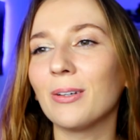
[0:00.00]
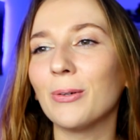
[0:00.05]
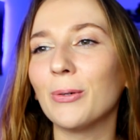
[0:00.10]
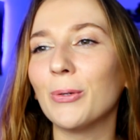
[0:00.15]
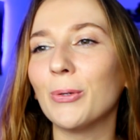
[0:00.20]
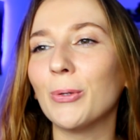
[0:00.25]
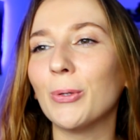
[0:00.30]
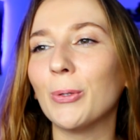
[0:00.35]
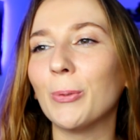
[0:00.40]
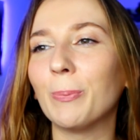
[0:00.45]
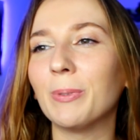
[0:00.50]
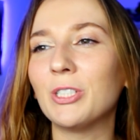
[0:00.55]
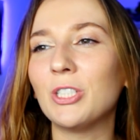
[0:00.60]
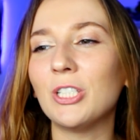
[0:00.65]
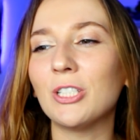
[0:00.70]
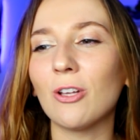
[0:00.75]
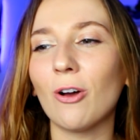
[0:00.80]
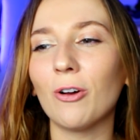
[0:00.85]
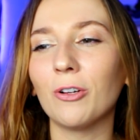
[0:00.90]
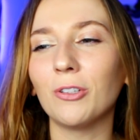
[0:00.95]
Oh, but
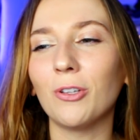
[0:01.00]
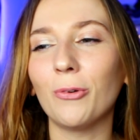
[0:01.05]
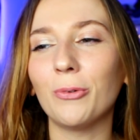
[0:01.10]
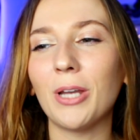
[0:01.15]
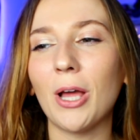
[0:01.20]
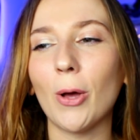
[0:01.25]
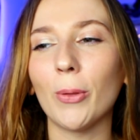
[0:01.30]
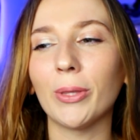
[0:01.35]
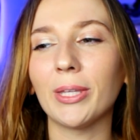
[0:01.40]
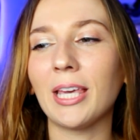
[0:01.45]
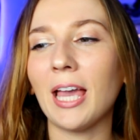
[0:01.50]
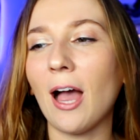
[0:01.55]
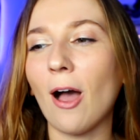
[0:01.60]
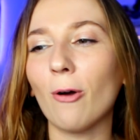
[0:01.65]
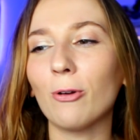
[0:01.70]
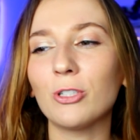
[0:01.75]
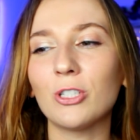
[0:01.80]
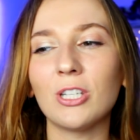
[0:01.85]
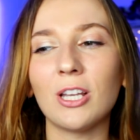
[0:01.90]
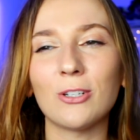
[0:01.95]
she's all alone now on the
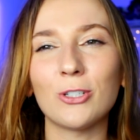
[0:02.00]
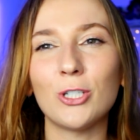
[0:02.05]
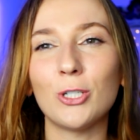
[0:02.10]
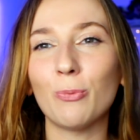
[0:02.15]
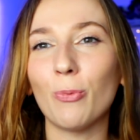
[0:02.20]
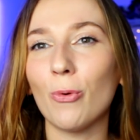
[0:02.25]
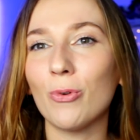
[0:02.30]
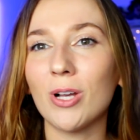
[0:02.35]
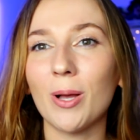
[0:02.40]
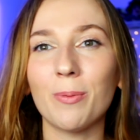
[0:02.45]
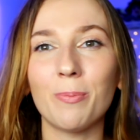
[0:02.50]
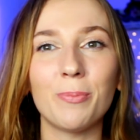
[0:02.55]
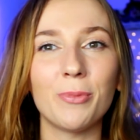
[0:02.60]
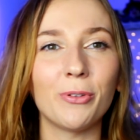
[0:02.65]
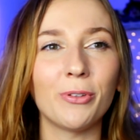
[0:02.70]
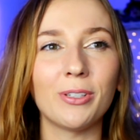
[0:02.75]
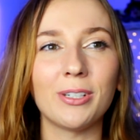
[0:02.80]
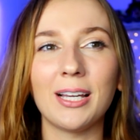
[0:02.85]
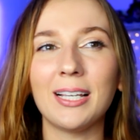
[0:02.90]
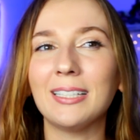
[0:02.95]
couch, and now she woke up in the
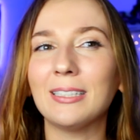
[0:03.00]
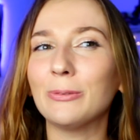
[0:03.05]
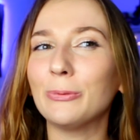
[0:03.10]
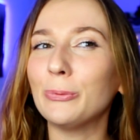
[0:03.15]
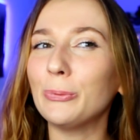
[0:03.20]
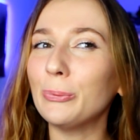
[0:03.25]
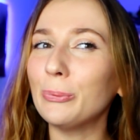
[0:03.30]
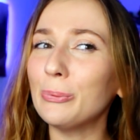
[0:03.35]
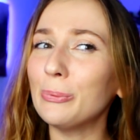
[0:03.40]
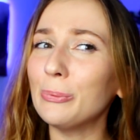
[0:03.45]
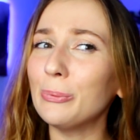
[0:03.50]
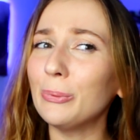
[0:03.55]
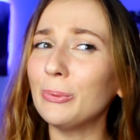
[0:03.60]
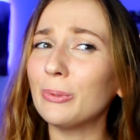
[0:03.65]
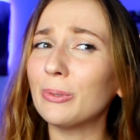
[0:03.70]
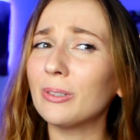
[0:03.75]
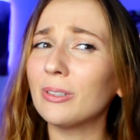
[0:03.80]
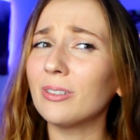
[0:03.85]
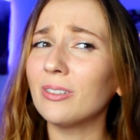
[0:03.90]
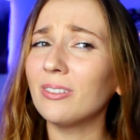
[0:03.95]
middle of the night. Ooh,
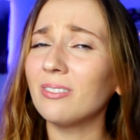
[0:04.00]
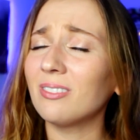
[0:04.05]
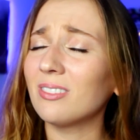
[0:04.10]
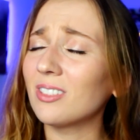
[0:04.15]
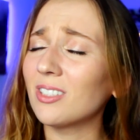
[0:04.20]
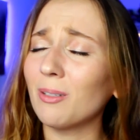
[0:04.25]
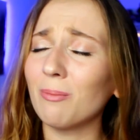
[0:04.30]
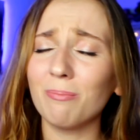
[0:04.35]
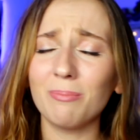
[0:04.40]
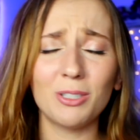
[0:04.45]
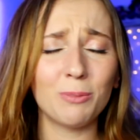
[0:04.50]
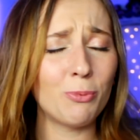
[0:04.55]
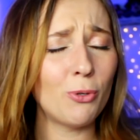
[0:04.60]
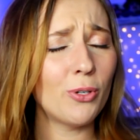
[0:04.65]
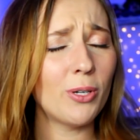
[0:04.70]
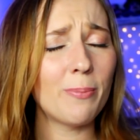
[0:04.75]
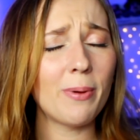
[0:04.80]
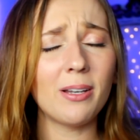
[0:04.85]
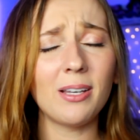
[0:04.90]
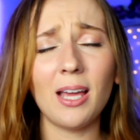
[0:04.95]
girl, there's something
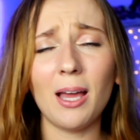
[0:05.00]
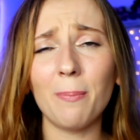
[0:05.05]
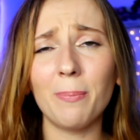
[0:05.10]
spooky about to